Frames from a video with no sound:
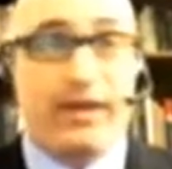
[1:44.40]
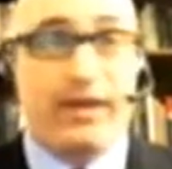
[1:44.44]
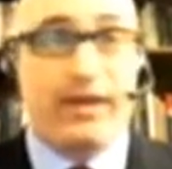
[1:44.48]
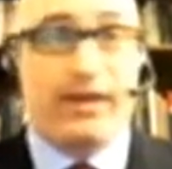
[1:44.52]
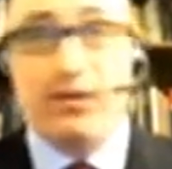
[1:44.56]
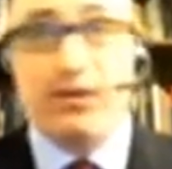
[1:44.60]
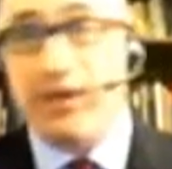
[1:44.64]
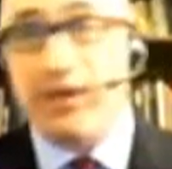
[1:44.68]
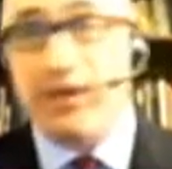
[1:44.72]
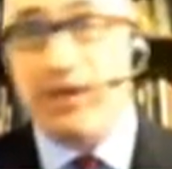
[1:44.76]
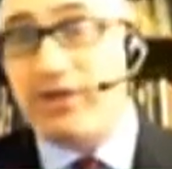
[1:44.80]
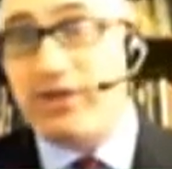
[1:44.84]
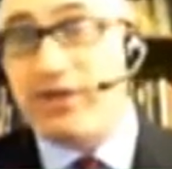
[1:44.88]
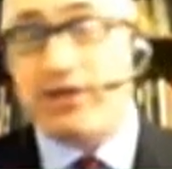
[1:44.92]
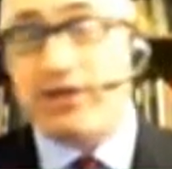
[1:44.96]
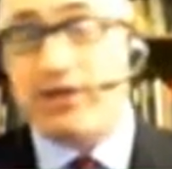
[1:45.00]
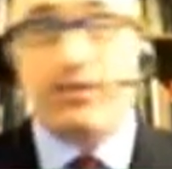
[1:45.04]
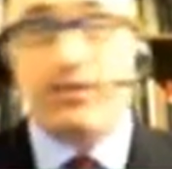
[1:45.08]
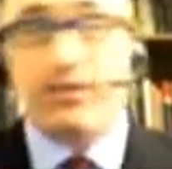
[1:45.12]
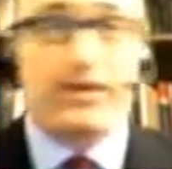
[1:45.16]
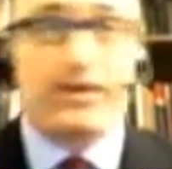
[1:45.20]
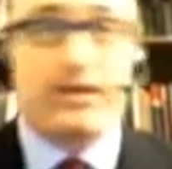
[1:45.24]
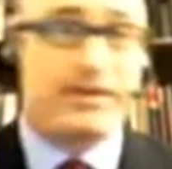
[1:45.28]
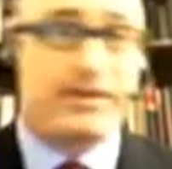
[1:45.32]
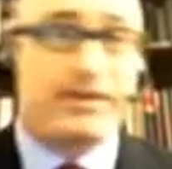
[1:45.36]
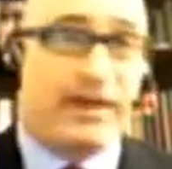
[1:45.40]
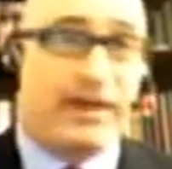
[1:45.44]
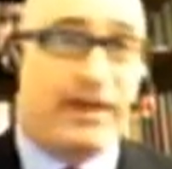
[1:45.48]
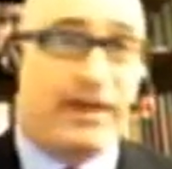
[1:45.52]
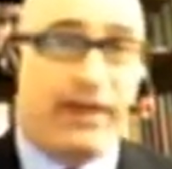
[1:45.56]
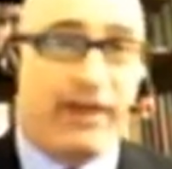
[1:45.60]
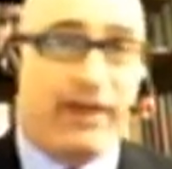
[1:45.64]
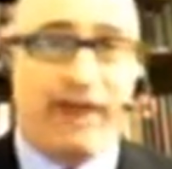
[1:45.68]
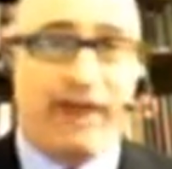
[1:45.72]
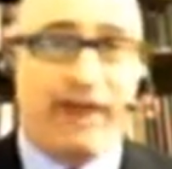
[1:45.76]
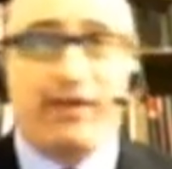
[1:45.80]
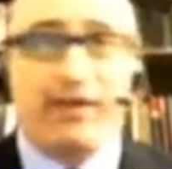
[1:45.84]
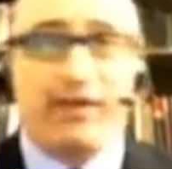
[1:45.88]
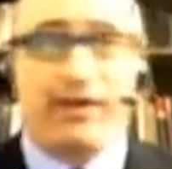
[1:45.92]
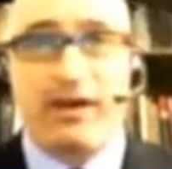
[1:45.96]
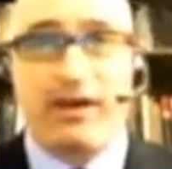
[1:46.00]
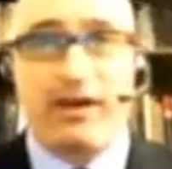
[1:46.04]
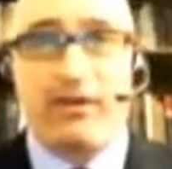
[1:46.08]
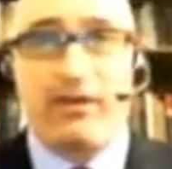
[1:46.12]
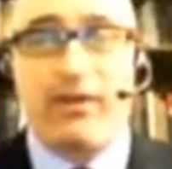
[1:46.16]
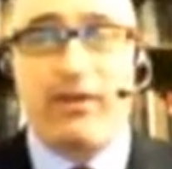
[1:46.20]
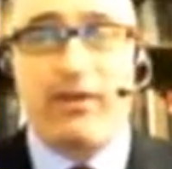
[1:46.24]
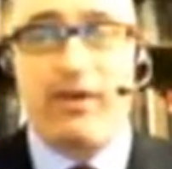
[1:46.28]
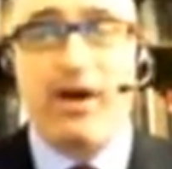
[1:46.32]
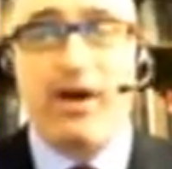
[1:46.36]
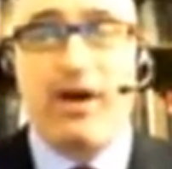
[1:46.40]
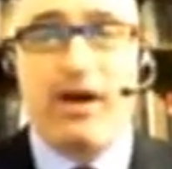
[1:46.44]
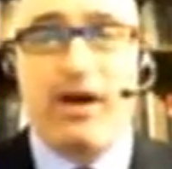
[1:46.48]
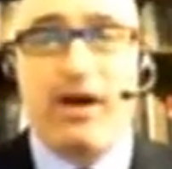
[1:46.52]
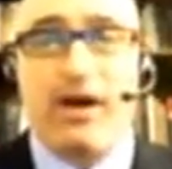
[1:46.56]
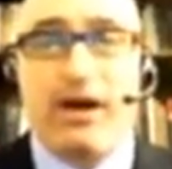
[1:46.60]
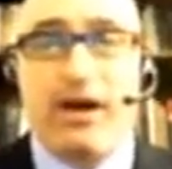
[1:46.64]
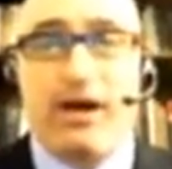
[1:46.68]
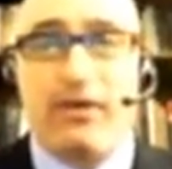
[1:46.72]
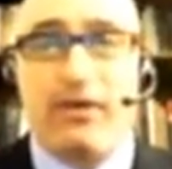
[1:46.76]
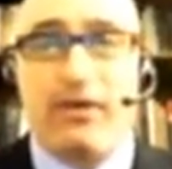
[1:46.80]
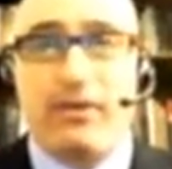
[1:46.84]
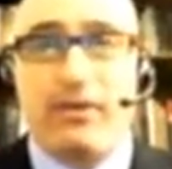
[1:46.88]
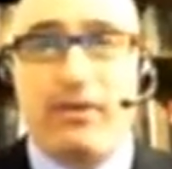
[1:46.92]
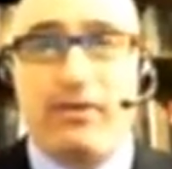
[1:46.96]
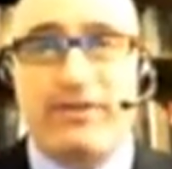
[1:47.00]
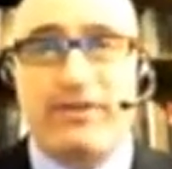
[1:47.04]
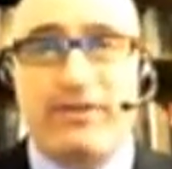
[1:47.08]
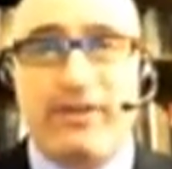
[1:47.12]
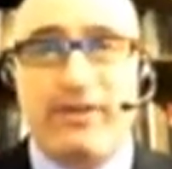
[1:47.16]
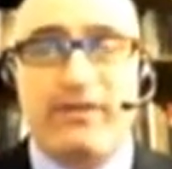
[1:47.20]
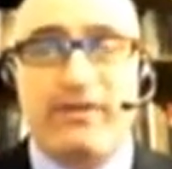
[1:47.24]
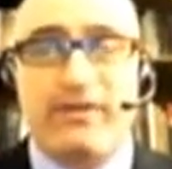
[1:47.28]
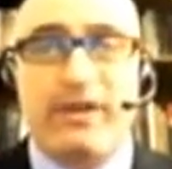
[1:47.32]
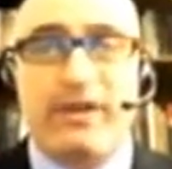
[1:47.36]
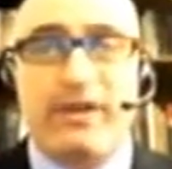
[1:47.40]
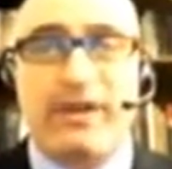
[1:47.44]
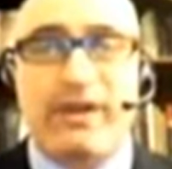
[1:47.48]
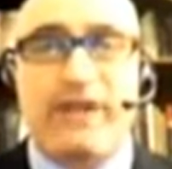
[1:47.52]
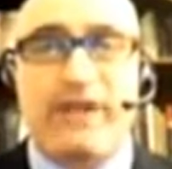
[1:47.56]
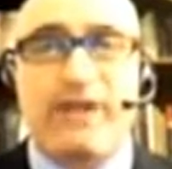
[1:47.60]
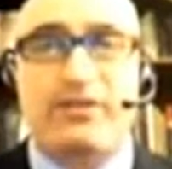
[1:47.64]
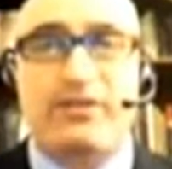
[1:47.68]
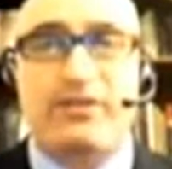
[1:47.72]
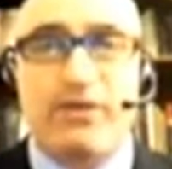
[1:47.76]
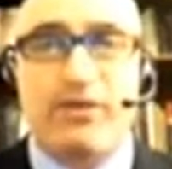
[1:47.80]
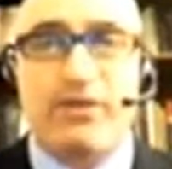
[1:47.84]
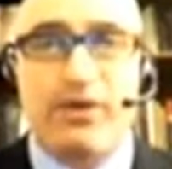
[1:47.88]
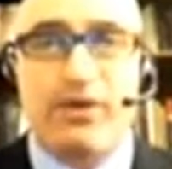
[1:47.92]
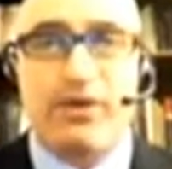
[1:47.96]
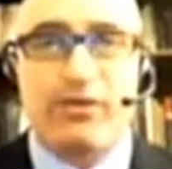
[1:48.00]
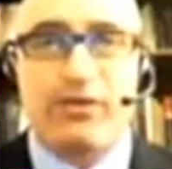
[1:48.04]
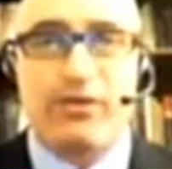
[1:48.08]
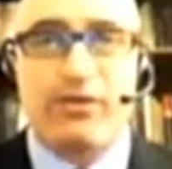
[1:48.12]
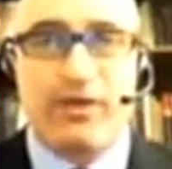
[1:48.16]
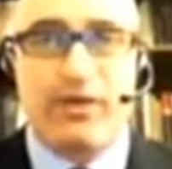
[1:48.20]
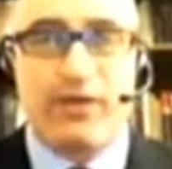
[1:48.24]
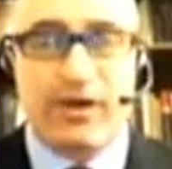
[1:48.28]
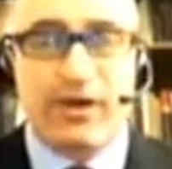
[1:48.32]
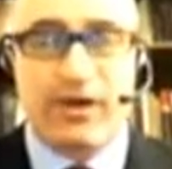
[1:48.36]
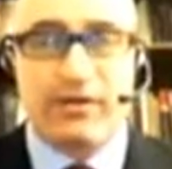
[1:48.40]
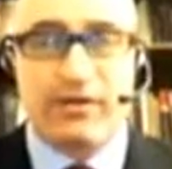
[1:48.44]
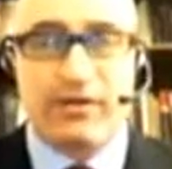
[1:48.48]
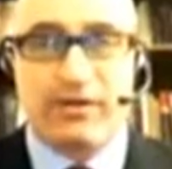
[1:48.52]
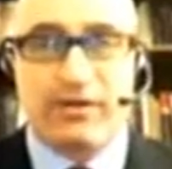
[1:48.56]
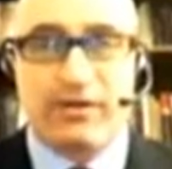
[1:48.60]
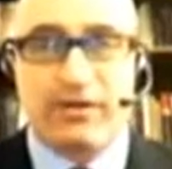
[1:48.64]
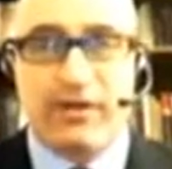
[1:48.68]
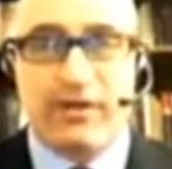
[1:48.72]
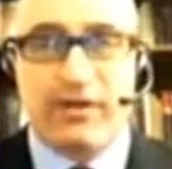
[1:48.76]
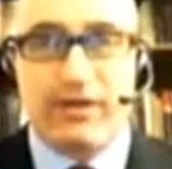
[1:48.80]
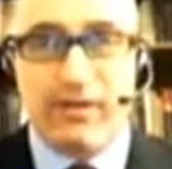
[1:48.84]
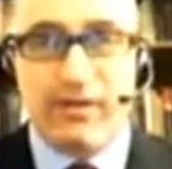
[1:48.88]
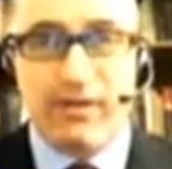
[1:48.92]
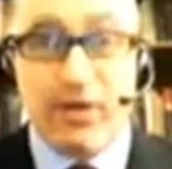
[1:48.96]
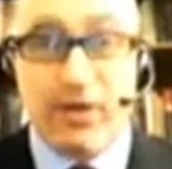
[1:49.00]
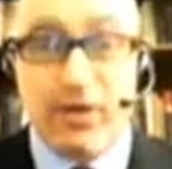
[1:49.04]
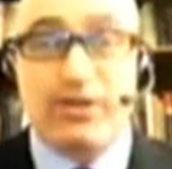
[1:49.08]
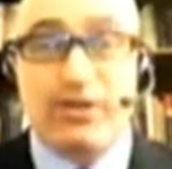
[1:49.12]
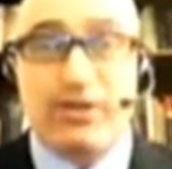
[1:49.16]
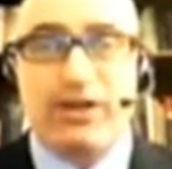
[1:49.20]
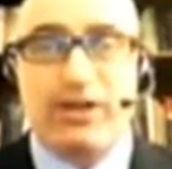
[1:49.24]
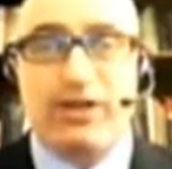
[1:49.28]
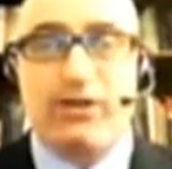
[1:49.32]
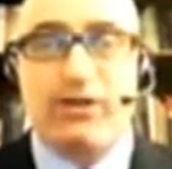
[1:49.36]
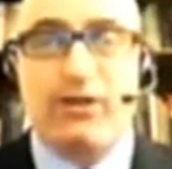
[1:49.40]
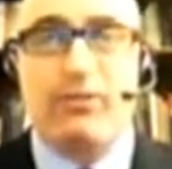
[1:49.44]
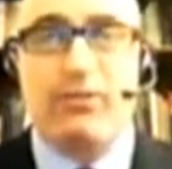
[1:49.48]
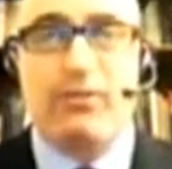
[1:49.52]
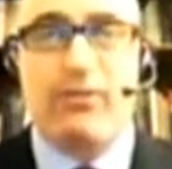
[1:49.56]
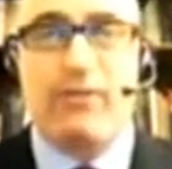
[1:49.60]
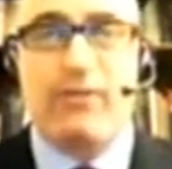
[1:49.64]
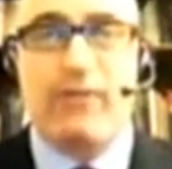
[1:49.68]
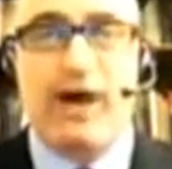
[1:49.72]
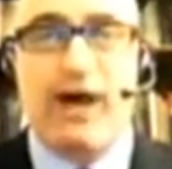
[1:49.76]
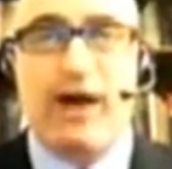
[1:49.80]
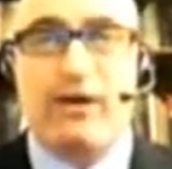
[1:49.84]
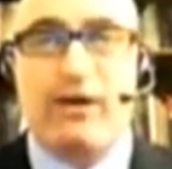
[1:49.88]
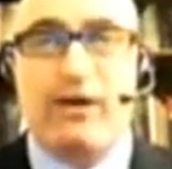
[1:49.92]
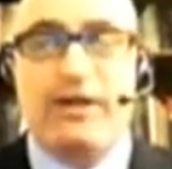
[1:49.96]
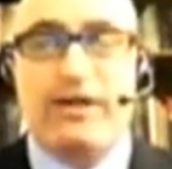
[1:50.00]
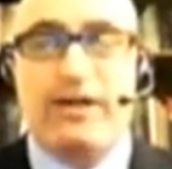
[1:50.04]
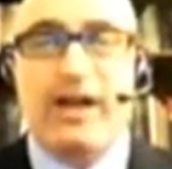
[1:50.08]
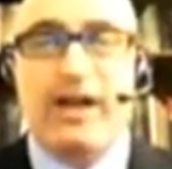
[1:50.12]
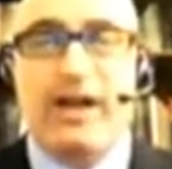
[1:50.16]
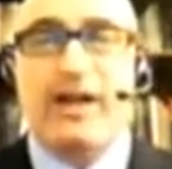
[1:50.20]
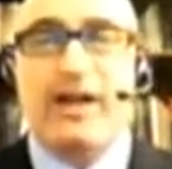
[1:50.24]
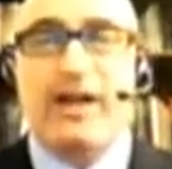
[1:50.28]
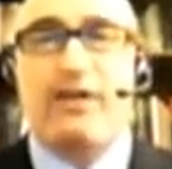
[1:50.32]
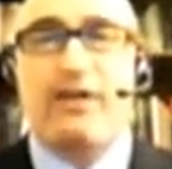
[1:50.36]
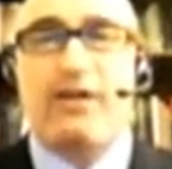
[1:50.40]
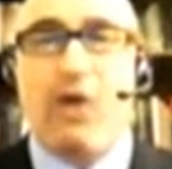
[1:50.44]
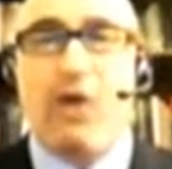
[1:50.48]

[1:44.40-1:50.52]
Indonesia, with South Africa, with some of the lesser-known emerging global powers.